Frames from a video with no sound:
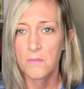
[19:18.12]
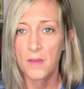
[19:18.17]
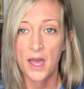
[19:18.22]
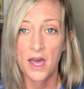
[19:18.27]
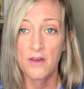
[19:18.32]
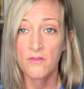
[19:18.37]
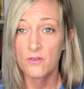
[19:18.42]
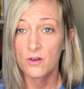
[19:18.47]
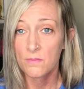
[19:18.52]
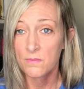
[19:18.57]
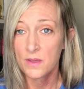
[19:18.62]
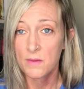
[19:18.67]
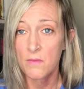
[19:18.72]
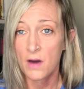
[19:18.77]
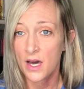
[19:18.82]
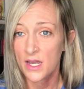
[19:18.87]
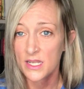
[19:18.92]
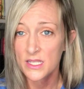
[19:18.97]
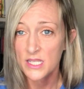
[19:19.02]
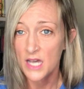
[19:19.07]
ever be
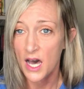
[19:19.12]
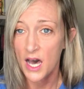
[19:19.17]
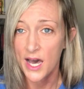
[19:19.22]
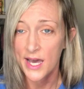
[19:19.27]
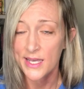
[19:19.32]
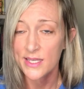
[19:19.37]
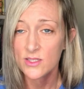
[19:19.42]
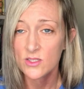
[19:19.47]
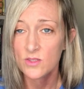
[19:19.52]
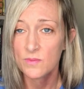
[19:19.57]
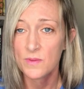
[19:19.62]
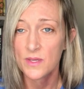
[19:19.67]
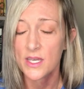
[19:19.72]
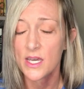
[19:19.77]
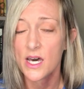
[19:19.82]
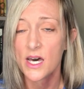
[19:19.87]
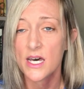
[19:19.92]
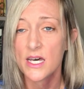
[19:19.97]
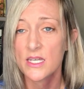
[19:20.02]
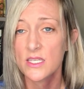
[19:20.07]
monetized
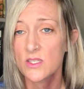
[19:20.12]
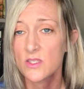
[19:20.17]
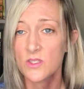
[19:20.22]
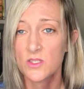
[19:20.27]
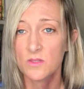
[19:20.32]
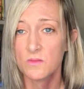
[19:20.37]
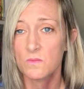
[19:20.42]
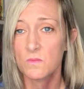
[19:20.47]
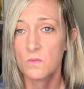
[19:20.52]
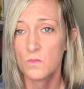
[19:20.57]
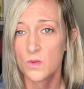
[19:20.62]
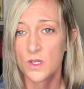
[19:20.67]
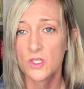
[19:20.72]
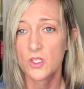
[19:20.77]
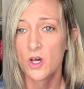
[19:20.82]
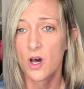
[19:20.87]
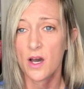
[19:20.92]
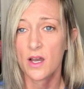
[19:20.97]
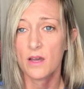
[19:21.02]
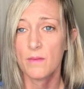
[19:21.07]
because we
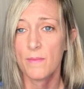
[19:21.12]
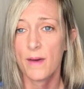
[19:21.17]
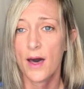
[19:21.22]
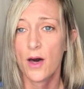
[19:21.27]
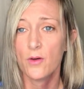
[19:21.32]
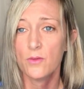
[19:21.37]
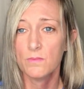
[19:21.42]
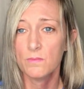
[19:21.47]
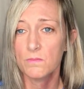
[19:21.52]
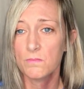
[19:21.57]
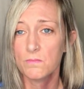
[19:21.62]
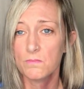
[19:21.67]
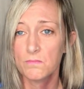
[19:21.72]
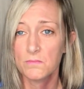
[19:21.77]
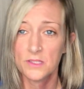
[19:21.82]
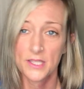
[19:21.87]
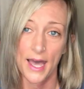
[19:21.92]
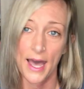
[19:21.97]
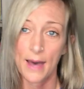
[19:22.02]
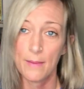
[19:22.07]
talk about
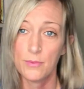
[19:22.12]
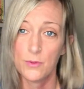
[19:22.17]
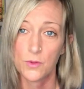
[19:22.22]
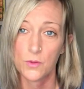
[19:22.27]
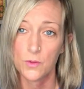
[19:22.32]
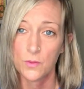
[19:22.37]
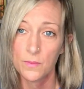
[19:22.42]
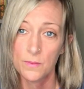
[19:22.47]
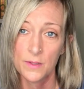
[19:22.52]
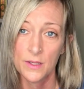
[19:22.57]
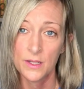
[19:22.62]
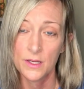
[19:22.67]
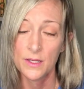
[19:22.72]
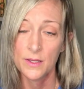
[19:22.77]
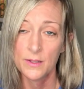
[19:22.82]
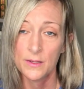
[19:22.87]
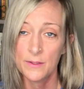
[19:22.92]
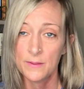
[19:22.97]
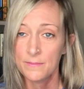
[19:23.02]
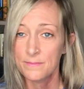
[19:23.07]
taboo
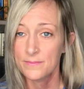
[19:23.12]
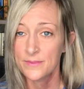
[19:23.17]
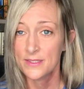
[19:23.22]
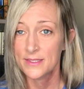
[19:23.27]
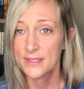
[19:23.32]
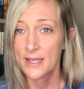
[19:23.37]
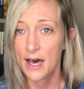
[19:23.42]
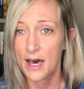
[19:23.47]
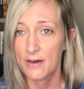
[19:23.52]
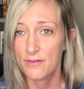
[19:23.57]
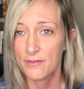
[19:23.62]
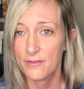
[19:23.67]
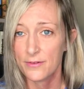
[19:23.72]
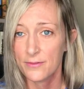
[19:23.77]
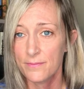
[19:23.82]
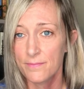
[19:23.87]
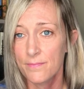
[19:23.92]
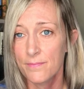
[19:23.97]
stuff